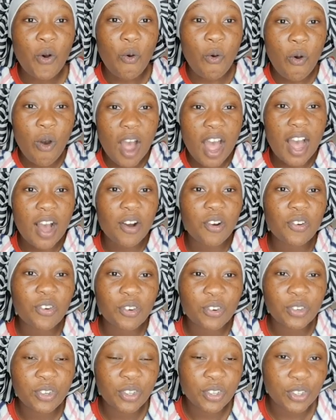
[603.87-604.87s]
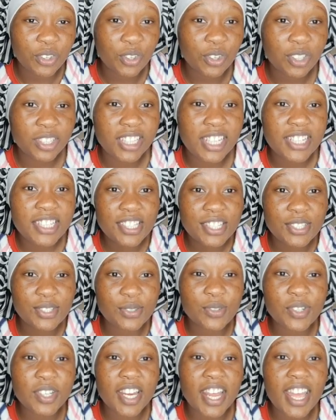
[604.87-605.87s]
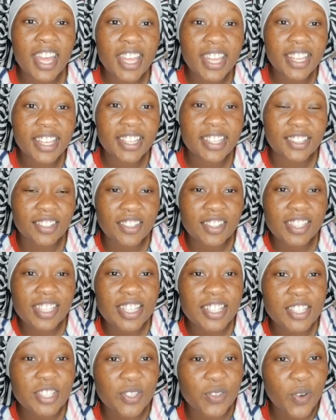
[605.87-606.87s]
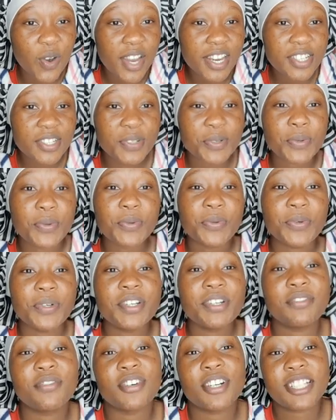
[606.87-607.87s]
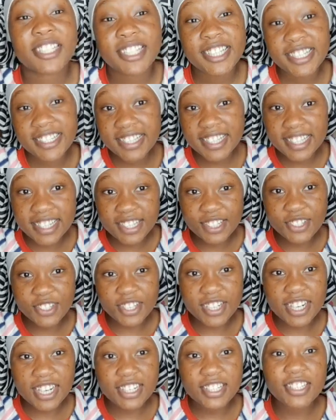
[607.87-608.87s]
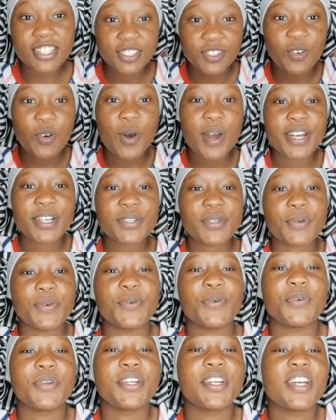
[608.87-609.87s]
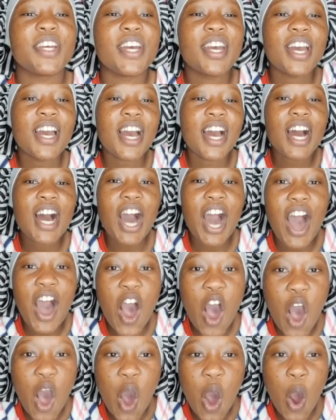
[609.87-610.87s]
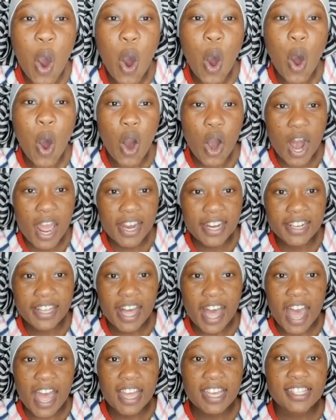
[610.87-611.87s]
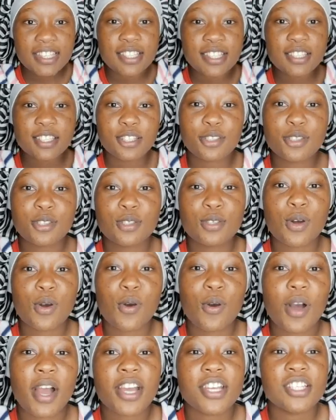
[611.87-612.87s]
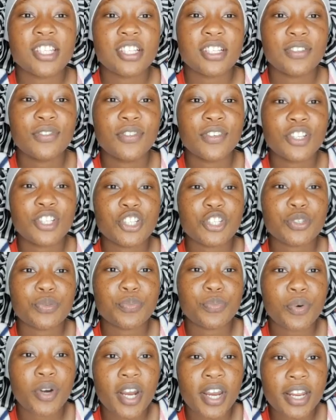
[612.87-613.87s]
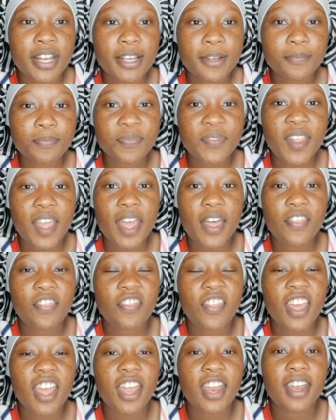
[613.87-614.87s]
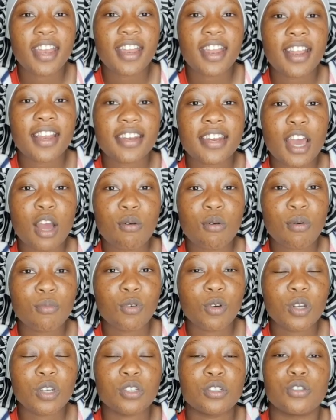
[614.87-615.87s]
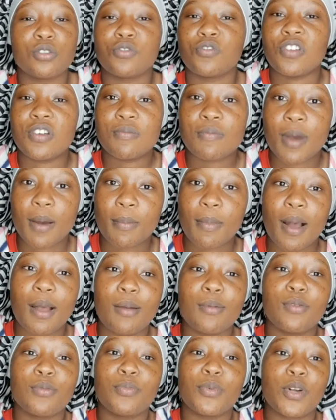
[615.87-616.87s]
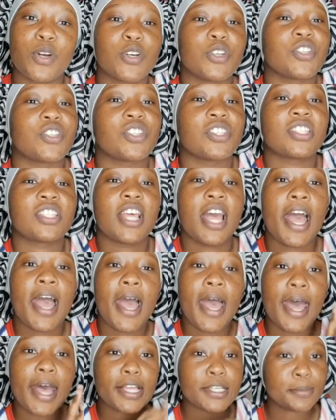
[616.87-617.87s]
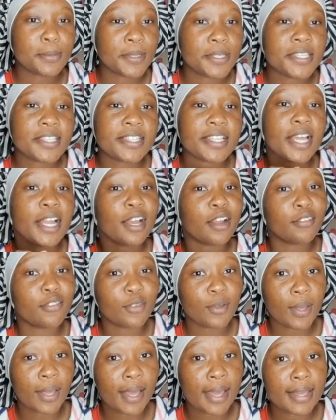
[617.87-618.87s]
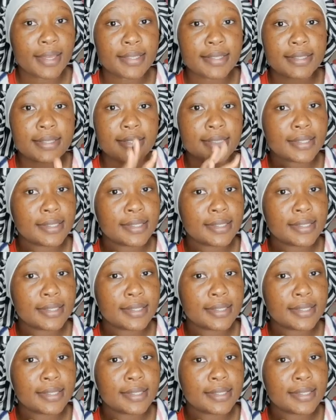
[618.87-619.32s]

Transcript: wow no that is good eh no that is quite good for just an introduction quite good all right guys so i just finished praying and then now i'm going to read my bible because as much as i love you guys